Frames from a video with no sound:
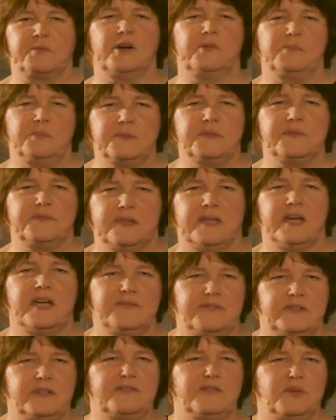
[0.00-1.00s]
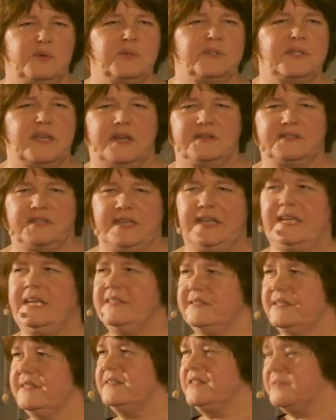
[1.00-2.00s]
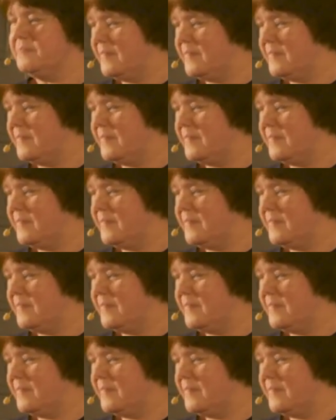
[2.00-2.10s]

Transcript: problems of life, and of course how to eat is